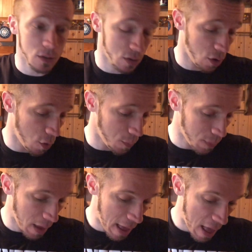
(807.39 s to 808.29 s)

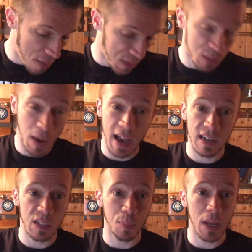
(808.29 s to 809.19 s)
So this is my
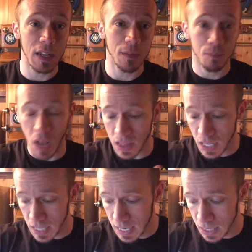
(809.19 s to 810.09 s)
honest opinion. I
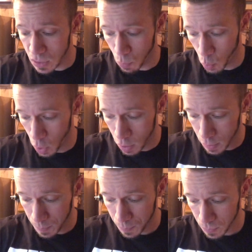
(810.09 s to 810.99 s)
think they need some
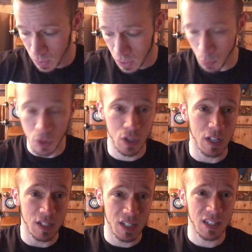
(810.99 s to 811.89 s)
work with
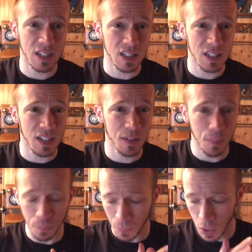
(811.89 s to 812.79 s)
consistency,
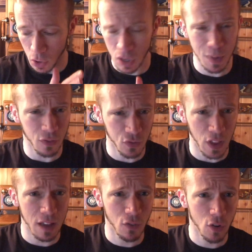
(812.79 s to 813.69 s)
a little bit of
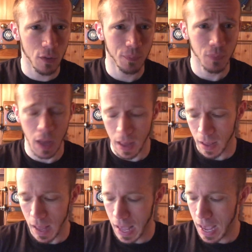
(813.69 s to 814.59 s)
flavor,
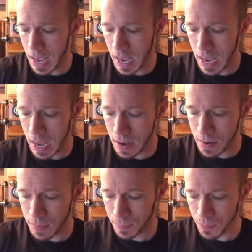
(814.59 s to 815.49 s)

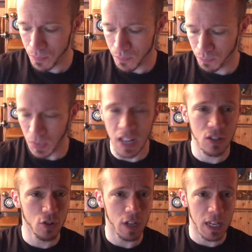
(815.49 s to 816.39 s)
and
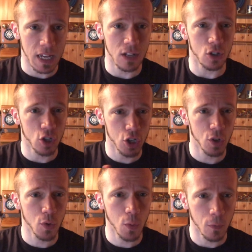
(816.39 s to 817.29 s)
easier to eat and
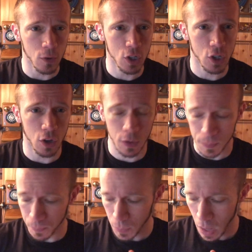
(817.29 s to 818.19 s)
chew for sure.